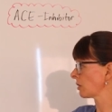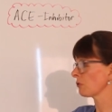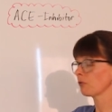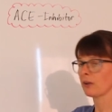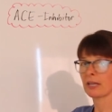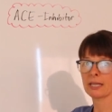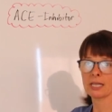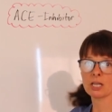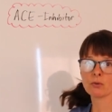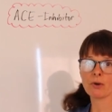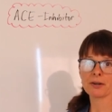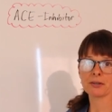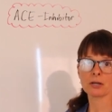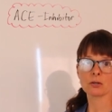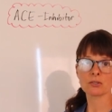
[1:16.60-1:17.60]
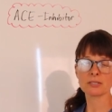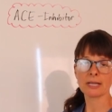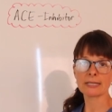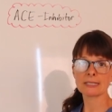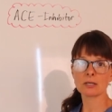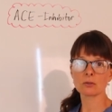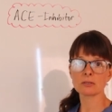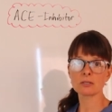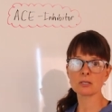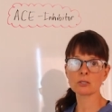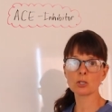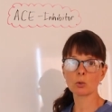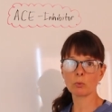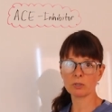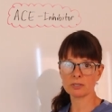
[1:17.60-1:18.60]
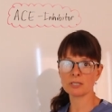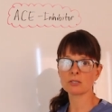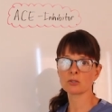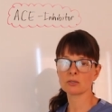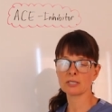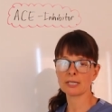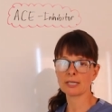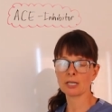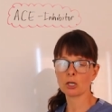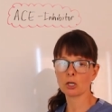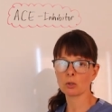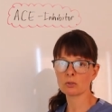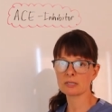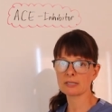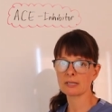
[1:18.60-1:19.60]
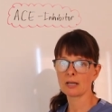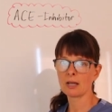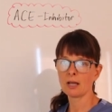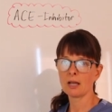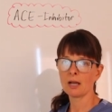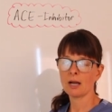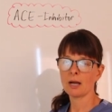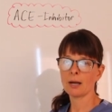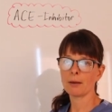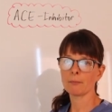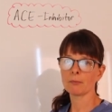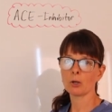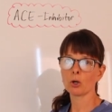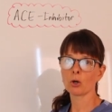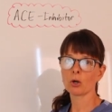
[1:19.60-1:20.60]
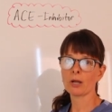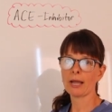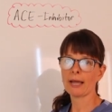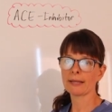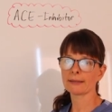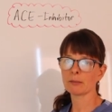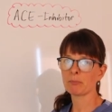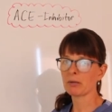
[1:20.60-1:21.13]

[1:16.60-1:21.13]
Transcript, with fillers: of agranulocytosis, so we'll need to take a close um, look at the